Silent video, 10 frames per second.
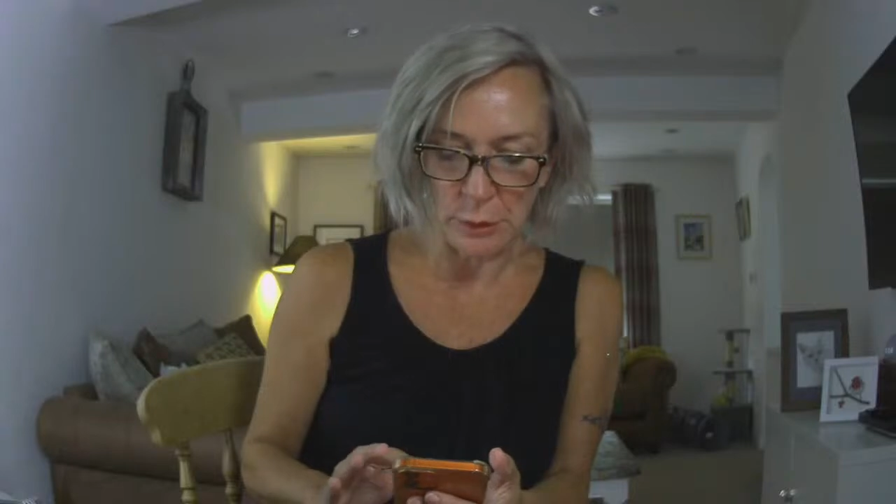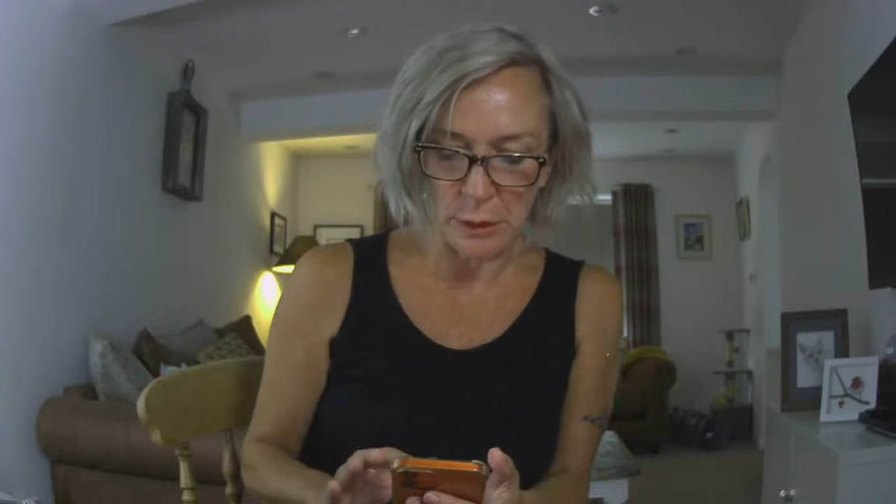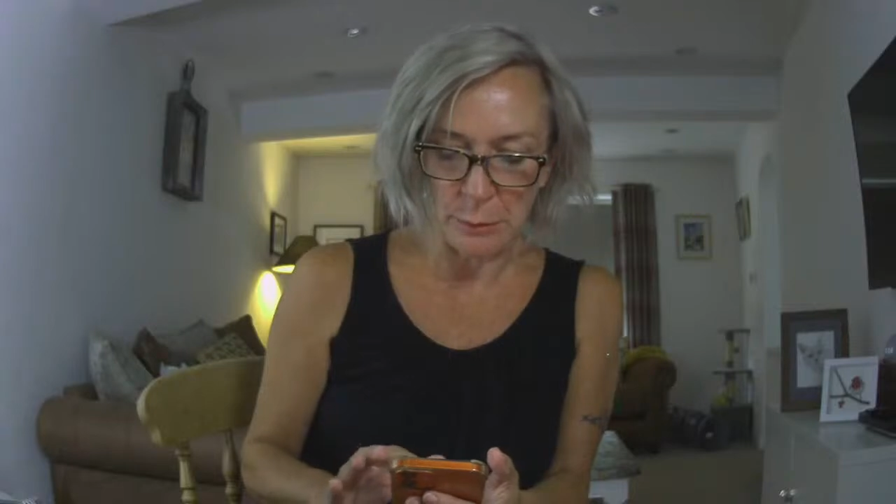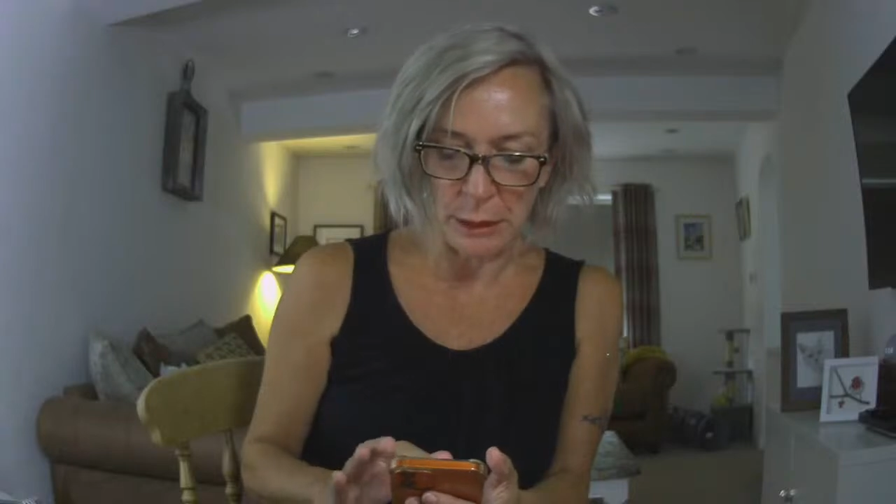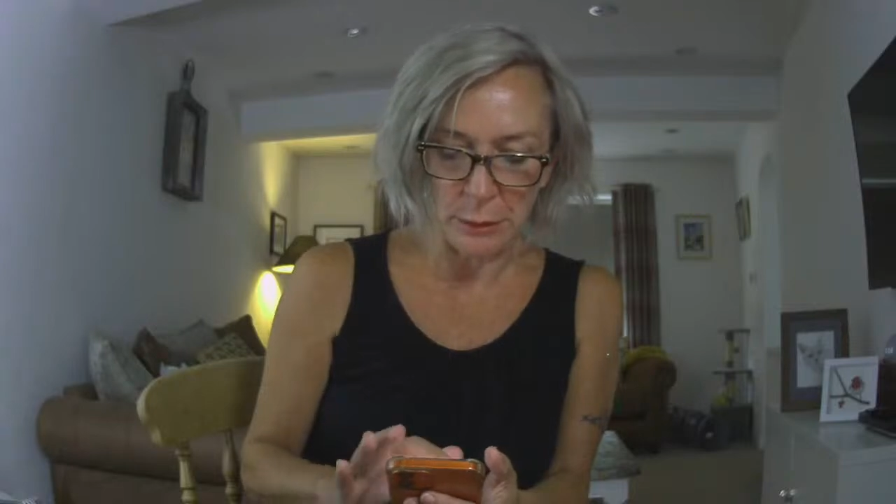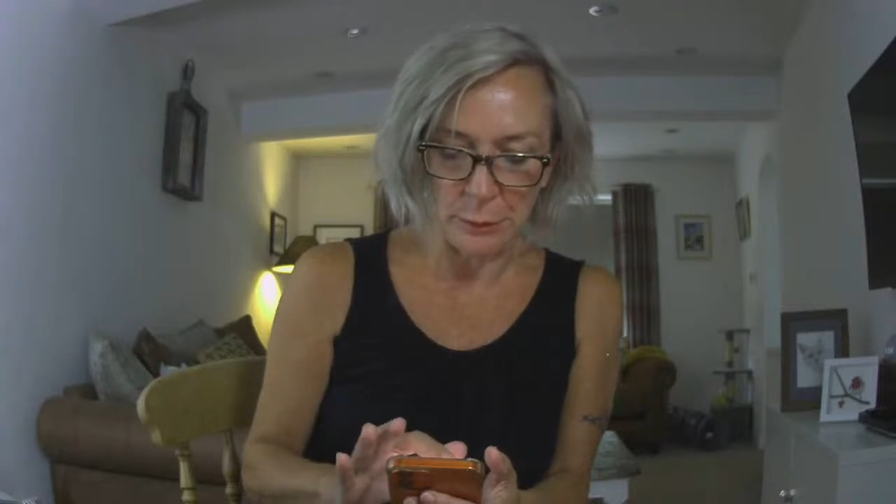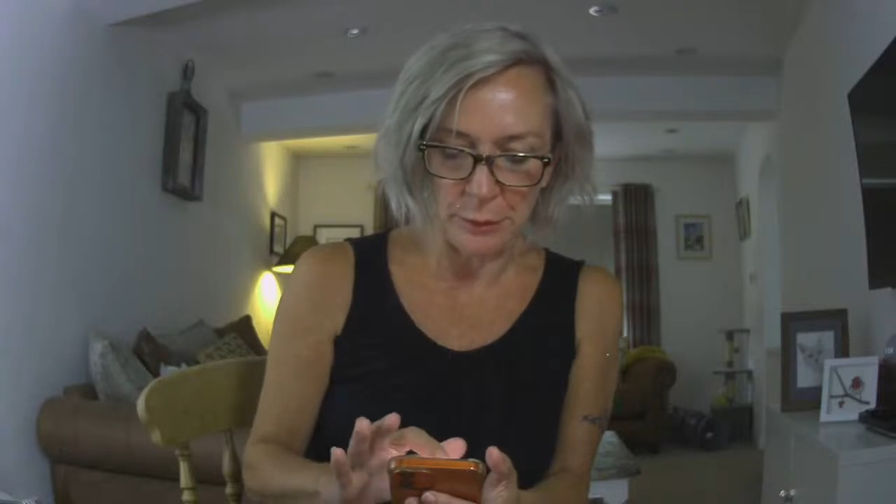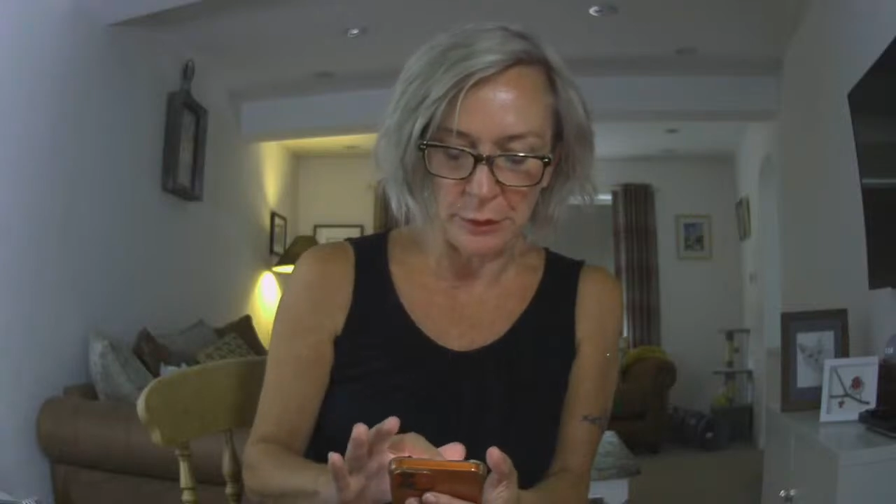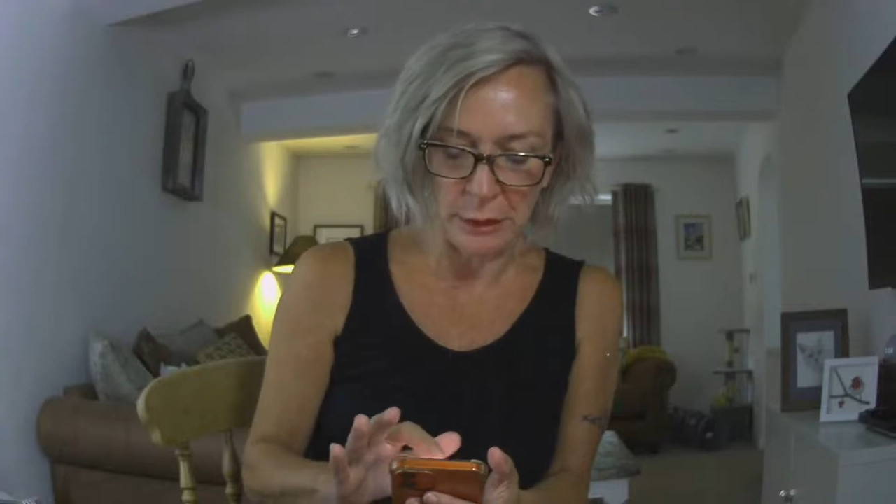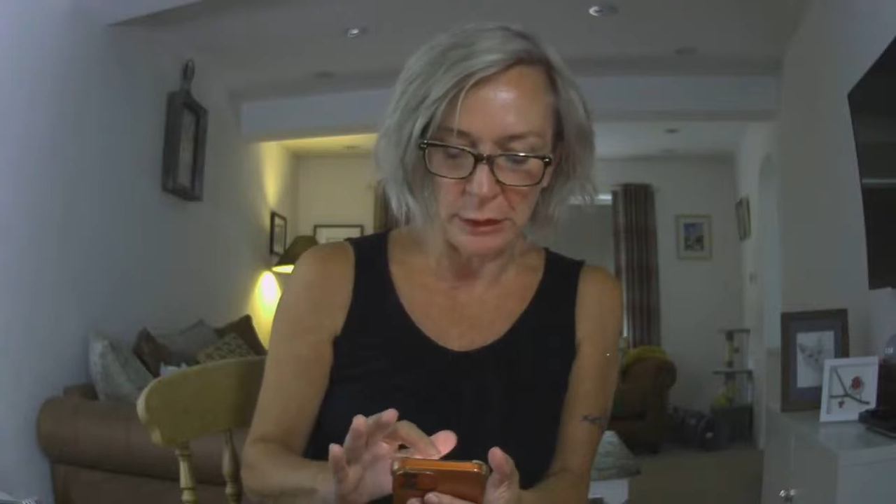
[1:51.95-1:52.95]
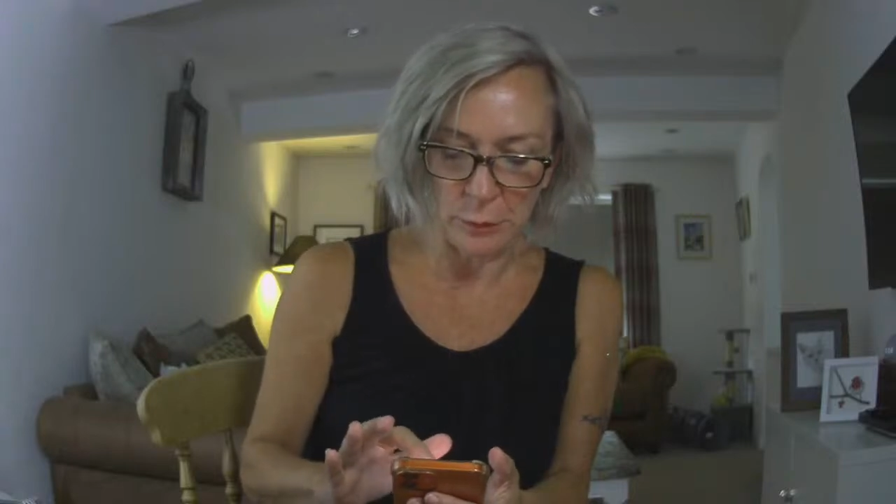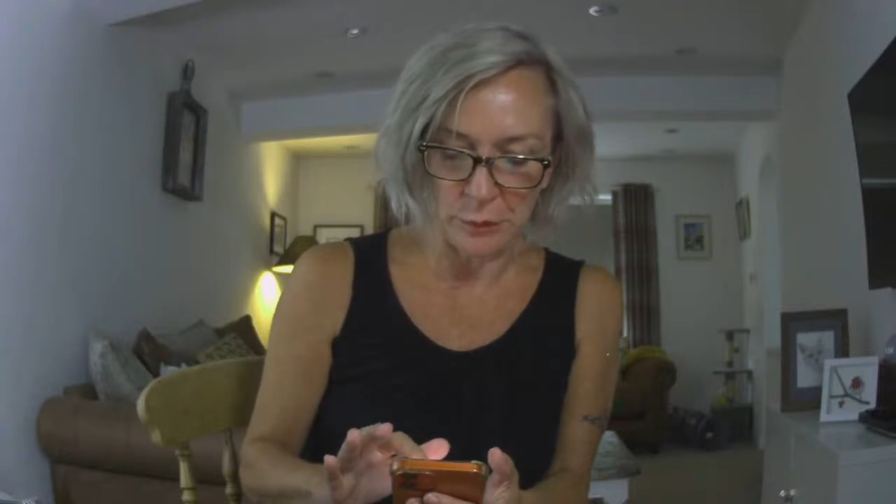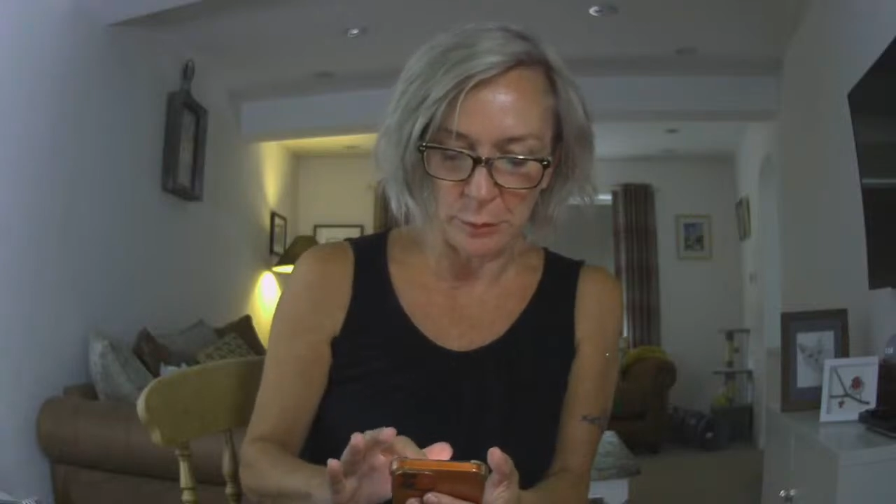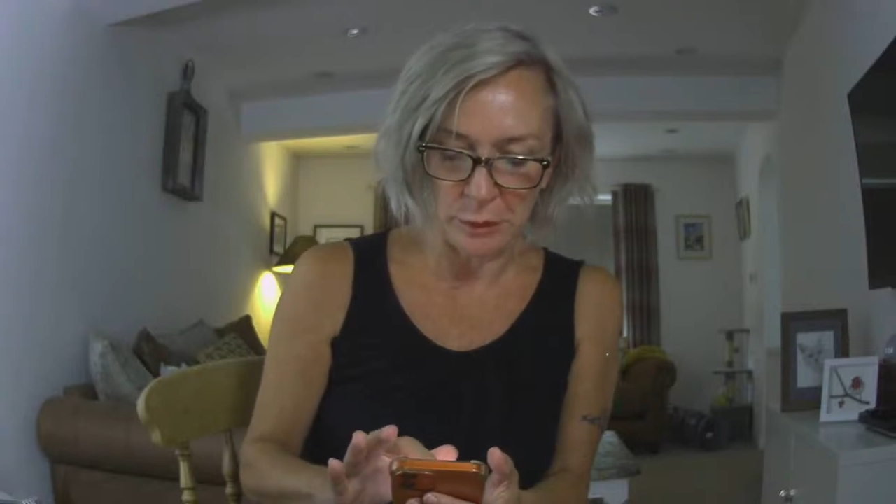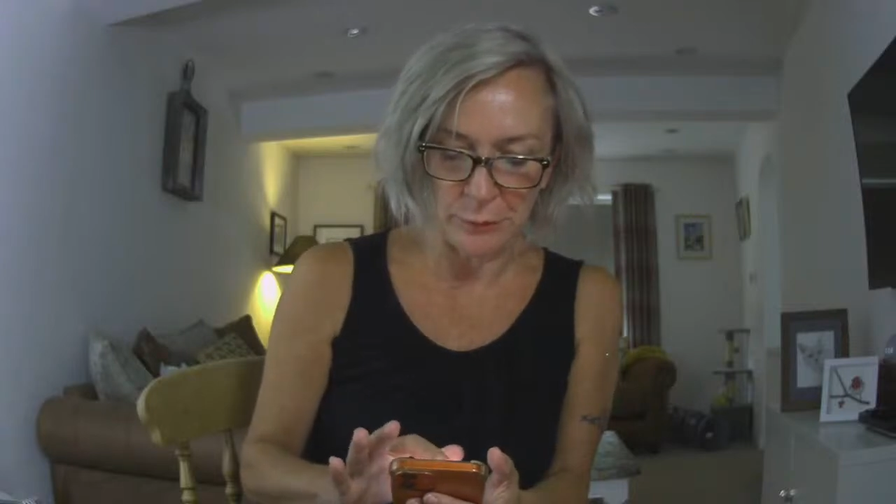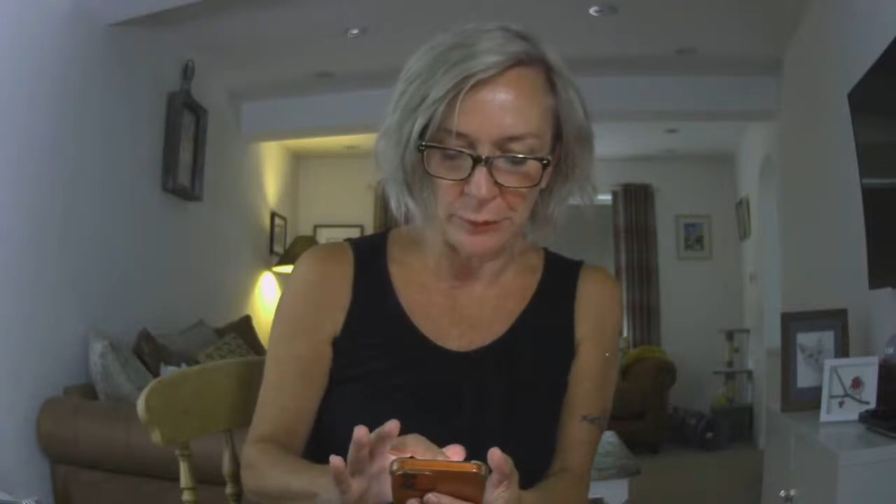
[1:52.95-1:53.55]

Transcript: write a post and get it onto my